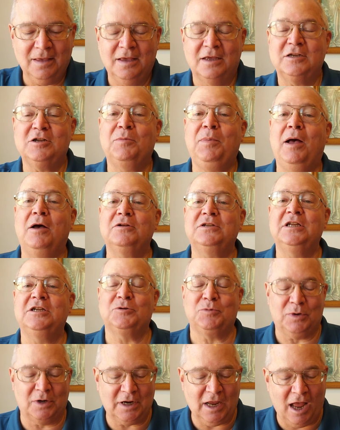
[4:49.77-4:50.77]
So Paul says
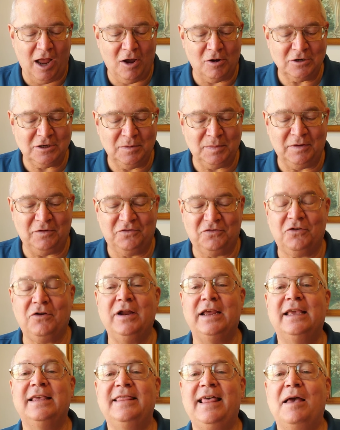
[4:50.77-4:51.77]
we're called to be
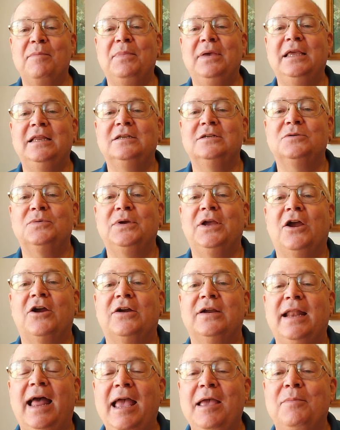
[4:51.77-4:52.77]
free. That means we
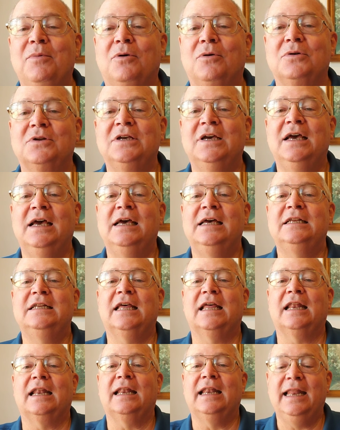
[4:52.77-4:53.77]
are enabled
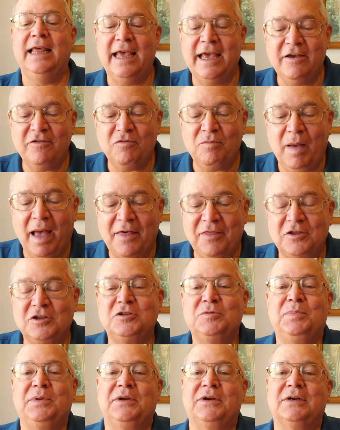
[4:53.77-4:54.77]
to live by the
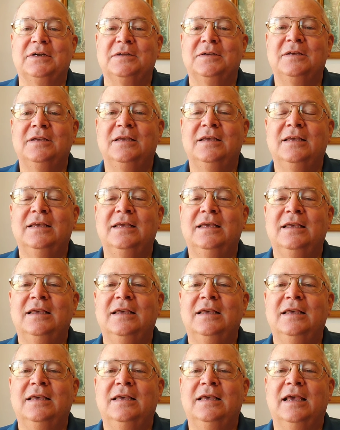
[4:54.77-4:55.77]
Spirit.
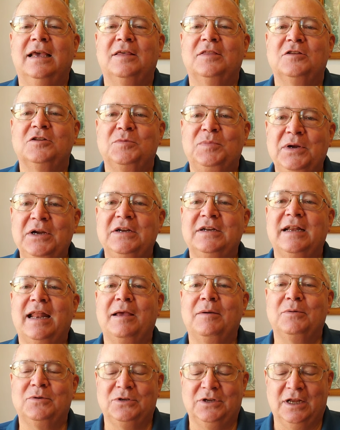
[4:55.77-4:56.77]
And the Spirit
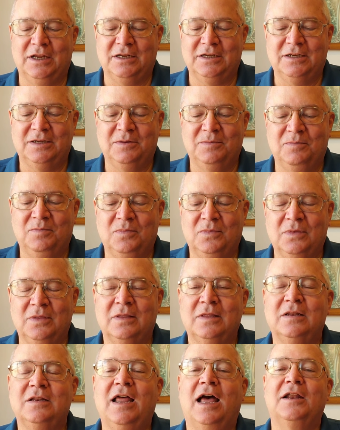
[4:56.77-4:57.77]
enables us
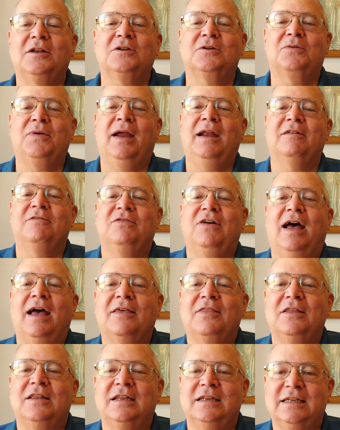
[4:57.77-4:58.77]
not to
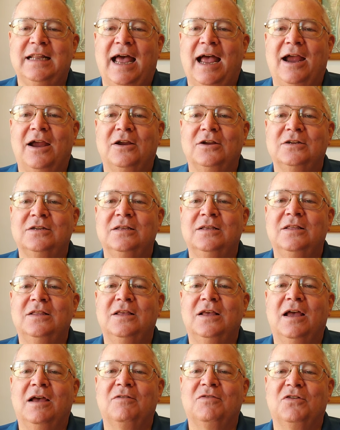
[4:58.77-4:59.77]
gratify the desires
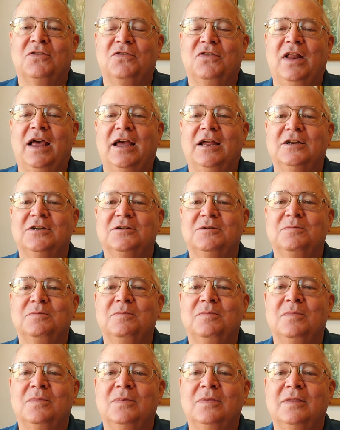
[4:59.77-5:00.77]
of the flesh.
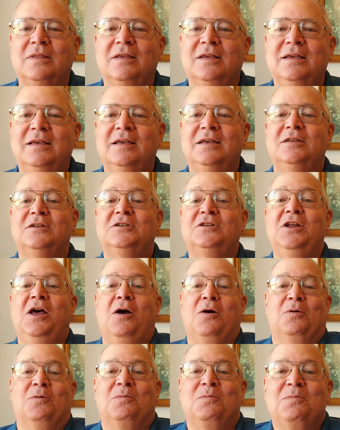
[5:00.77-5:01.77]

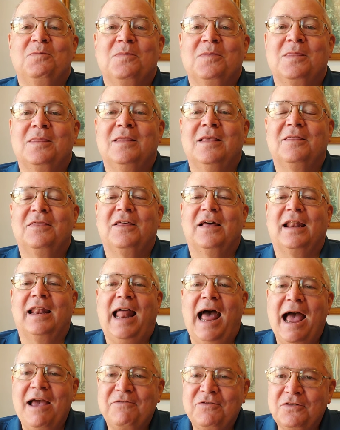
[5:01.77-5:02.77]
So, the
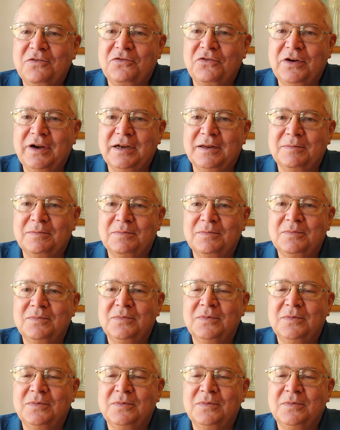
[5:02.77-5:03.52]
life of freedom,